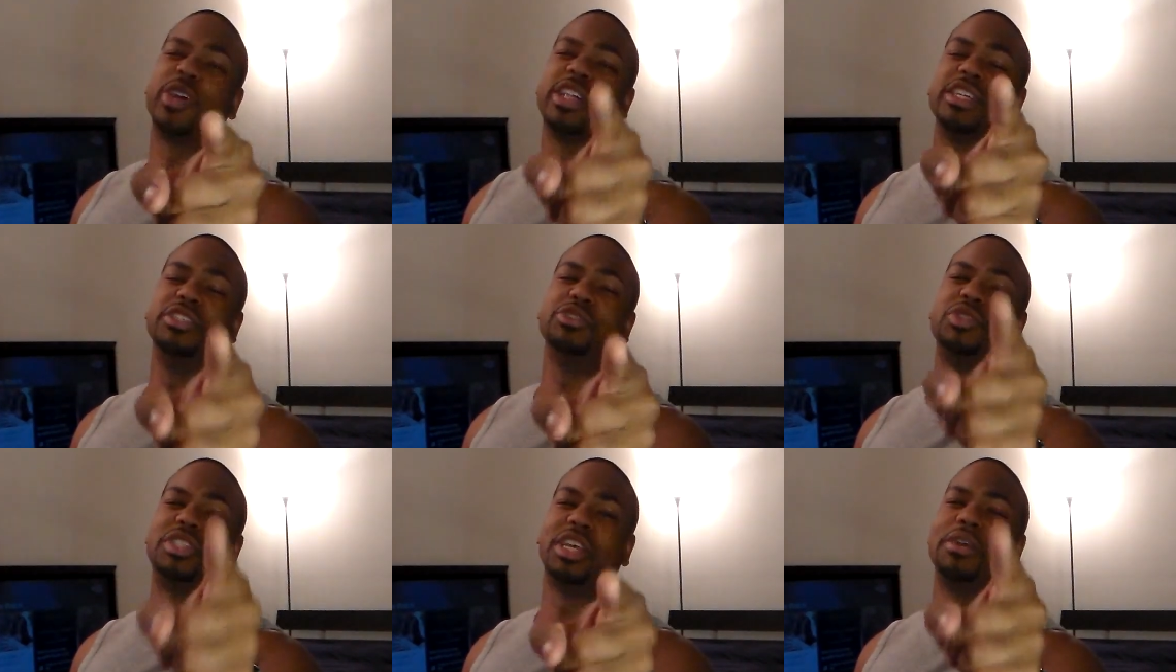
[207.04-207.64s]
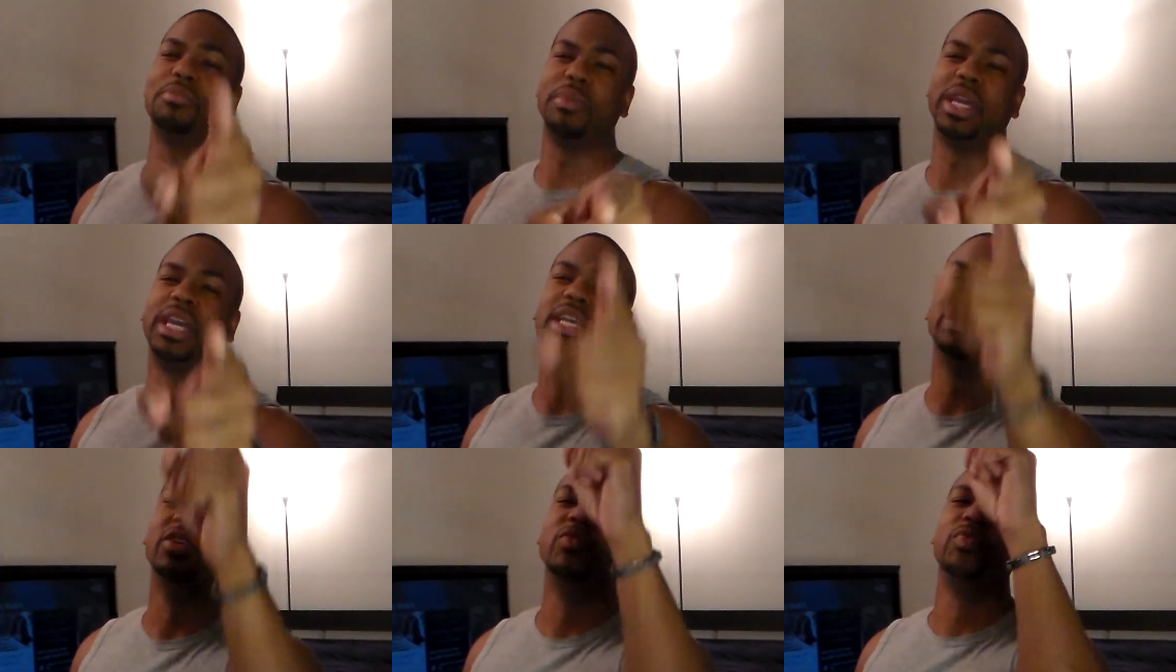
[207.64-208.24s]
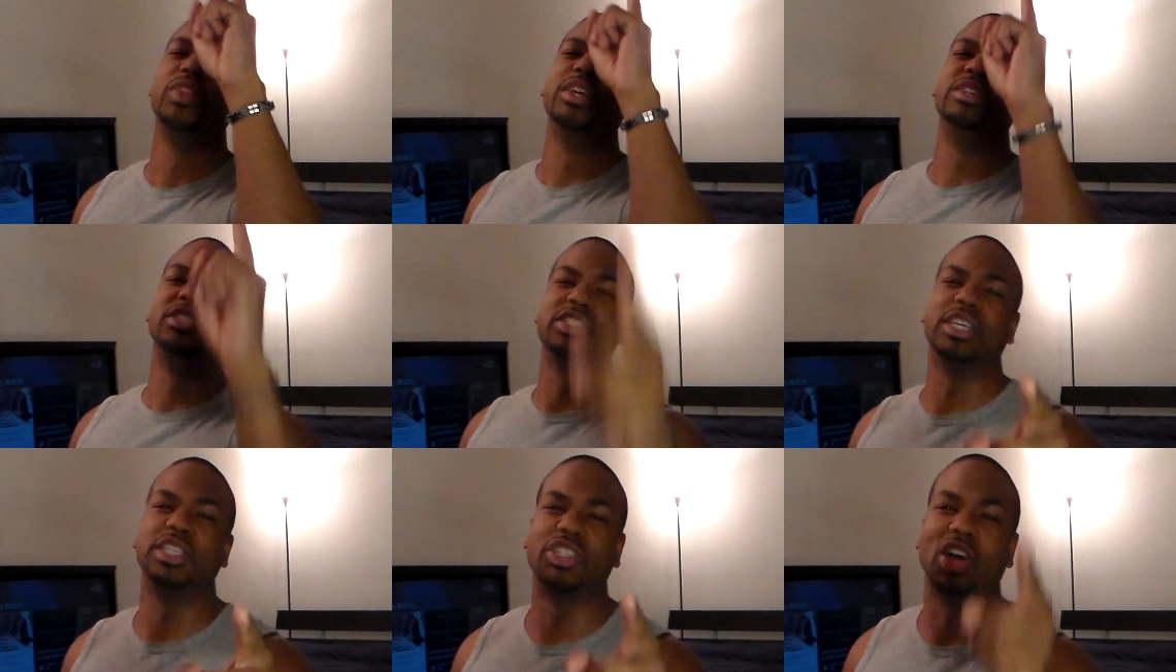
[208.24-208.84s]
trailer you sent me
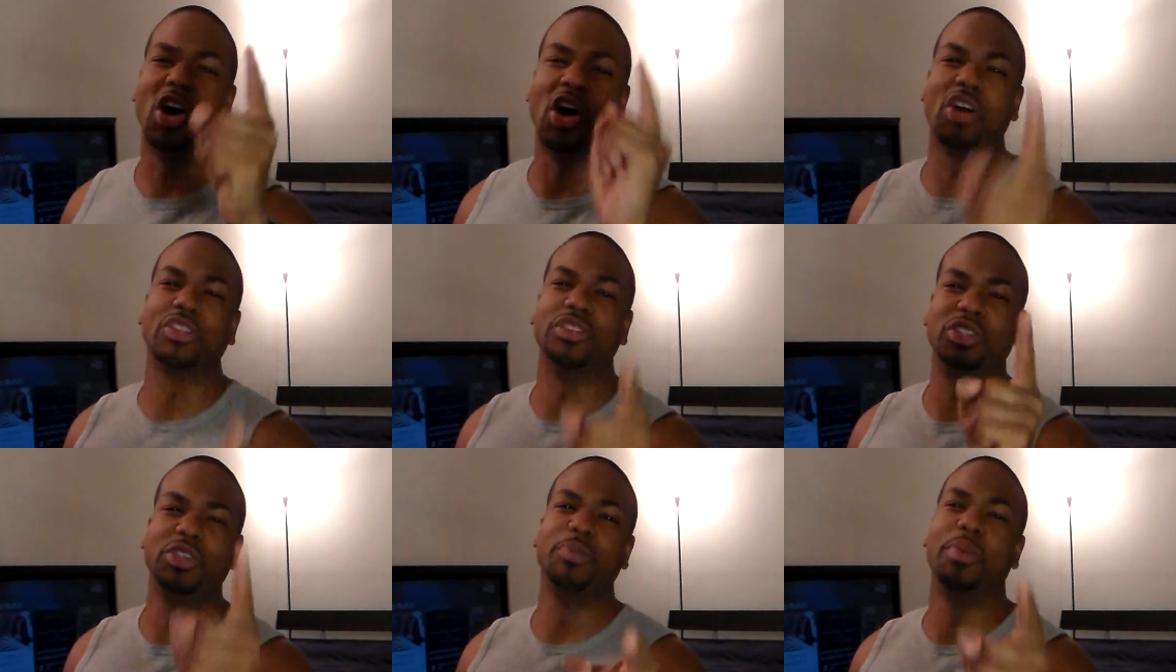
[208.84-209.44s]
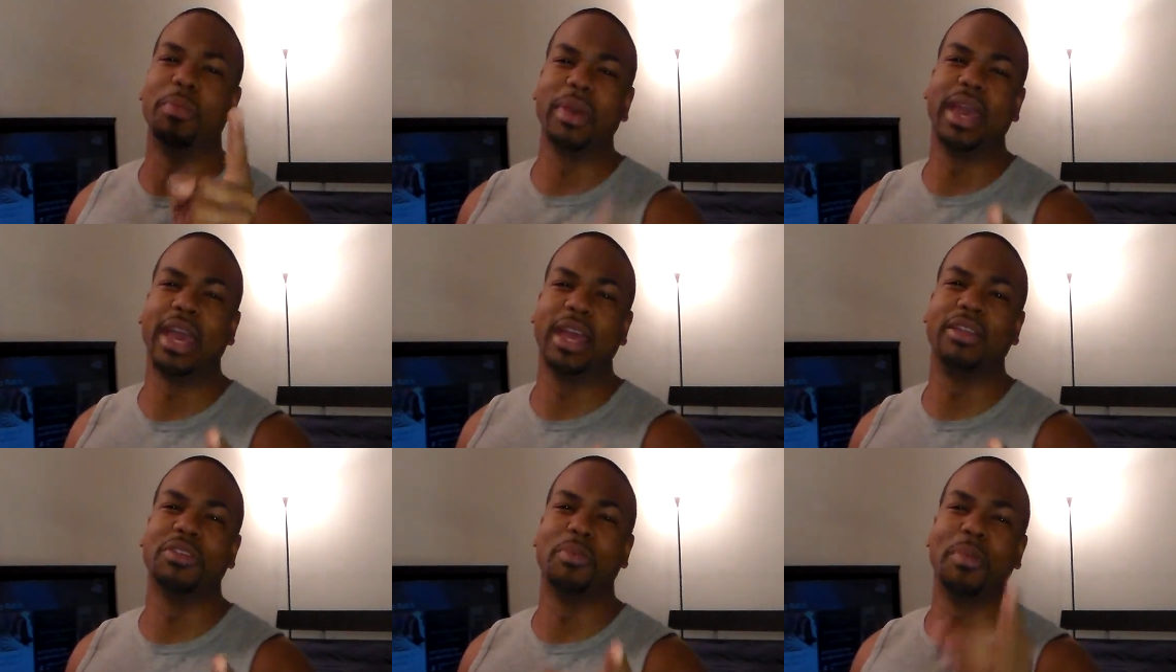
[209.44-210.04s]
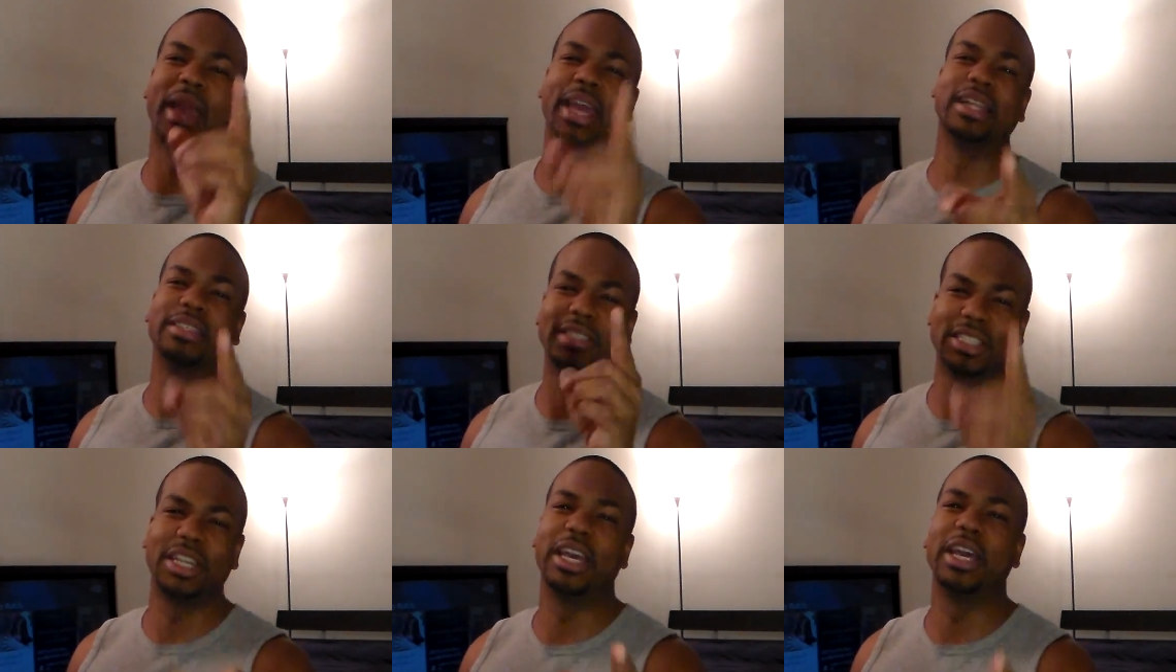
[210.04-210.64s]
since all the Superman, the Man
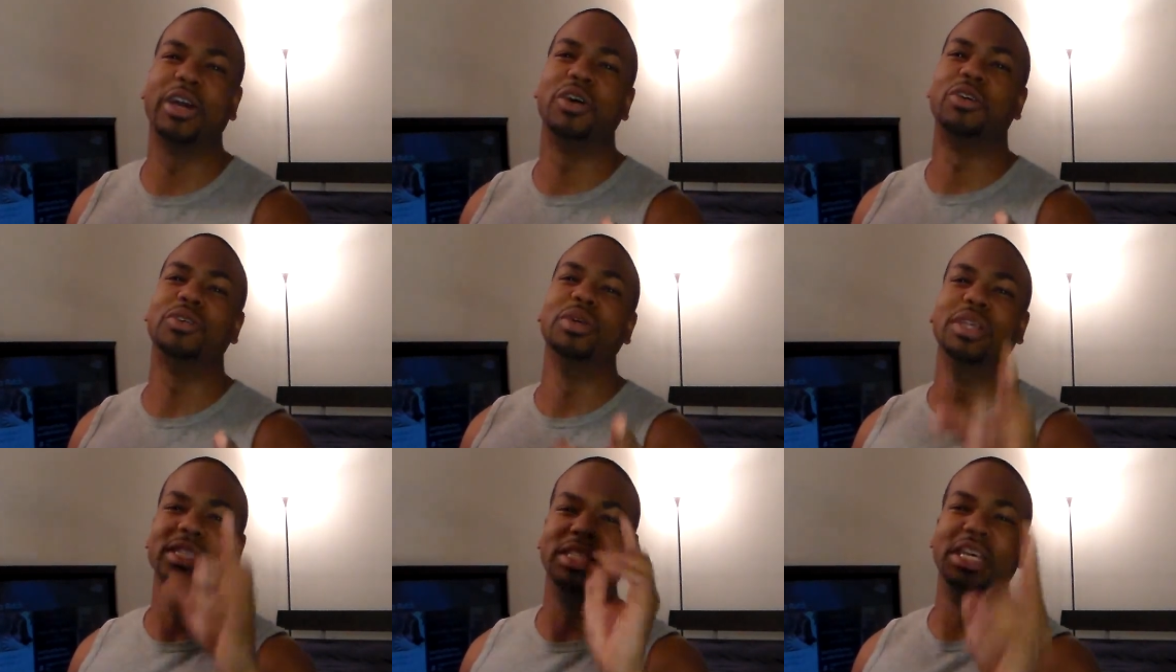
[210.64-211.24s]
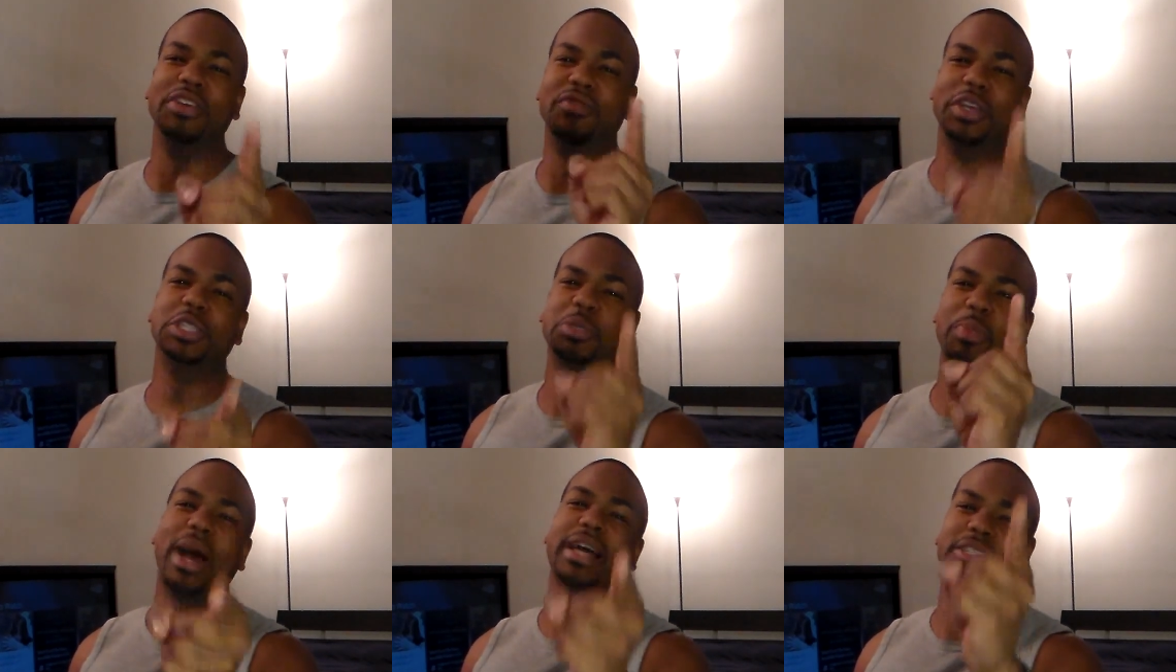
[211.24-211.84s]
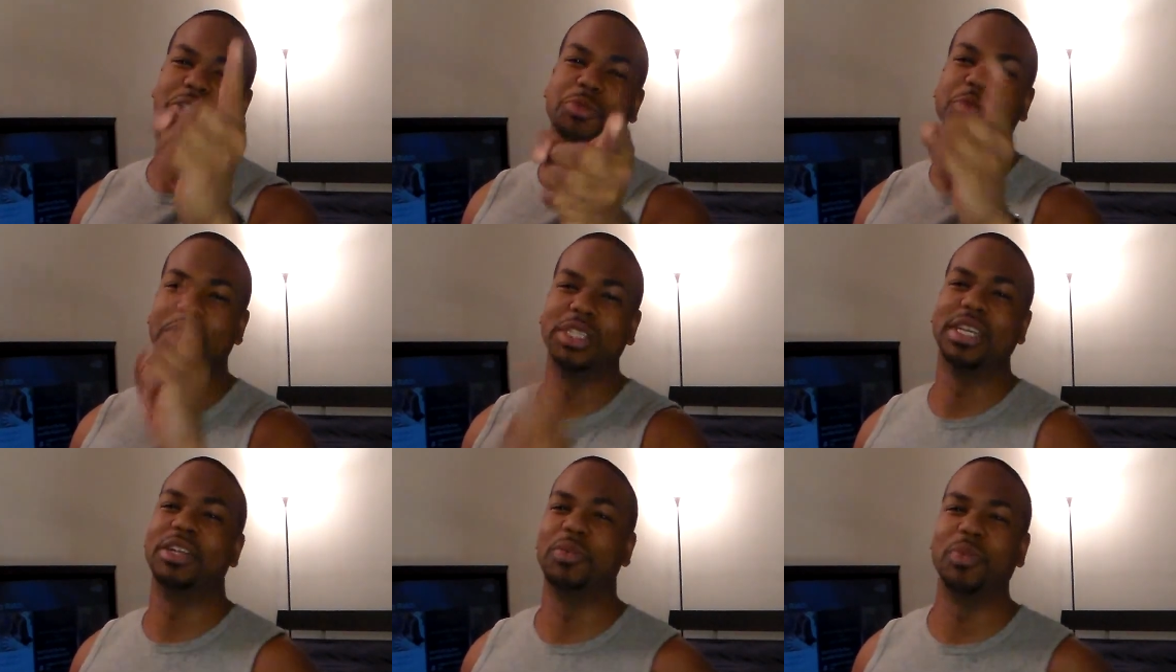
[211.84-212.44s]
of Steel TV spots you were
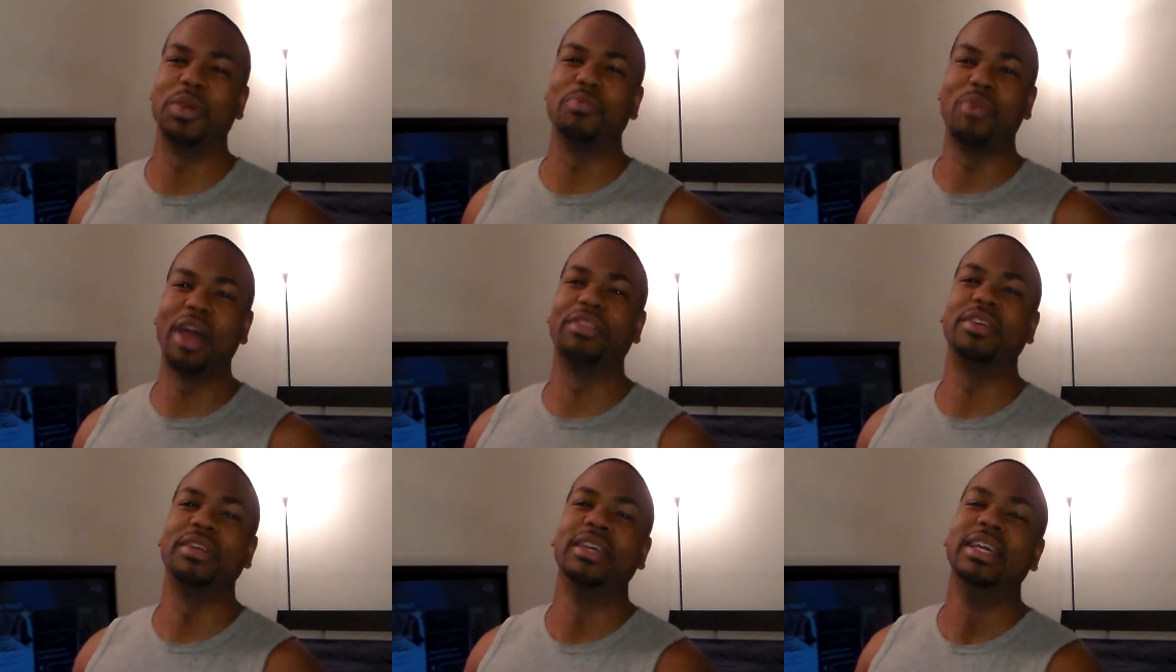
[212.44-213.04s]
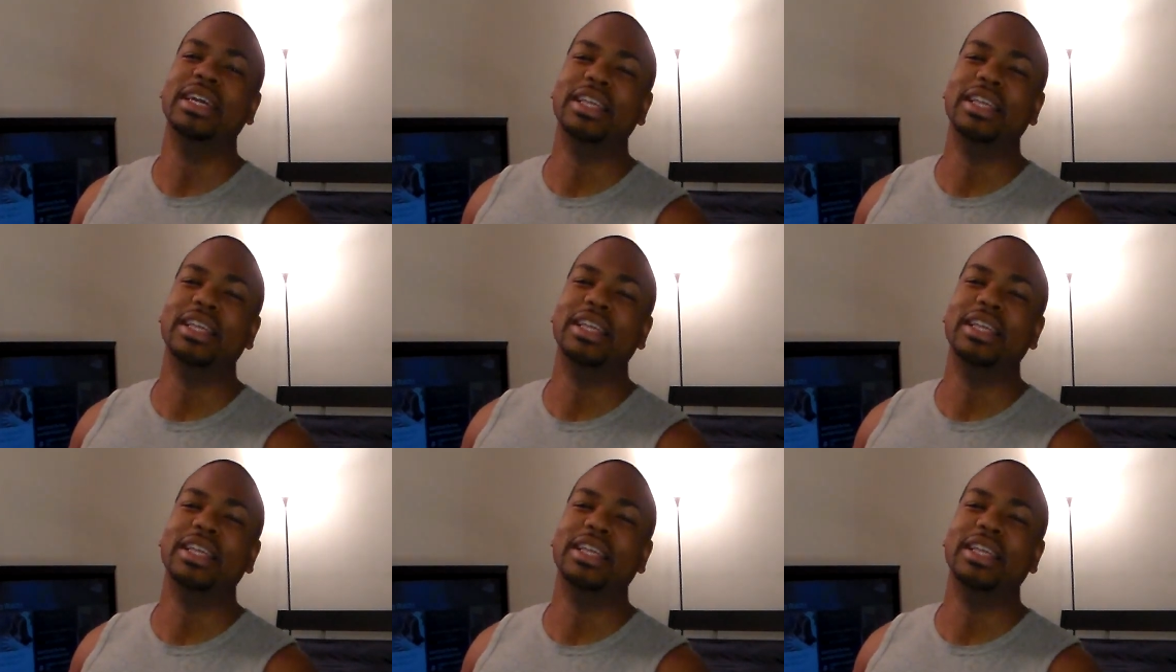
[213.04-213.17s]
sending me, brother.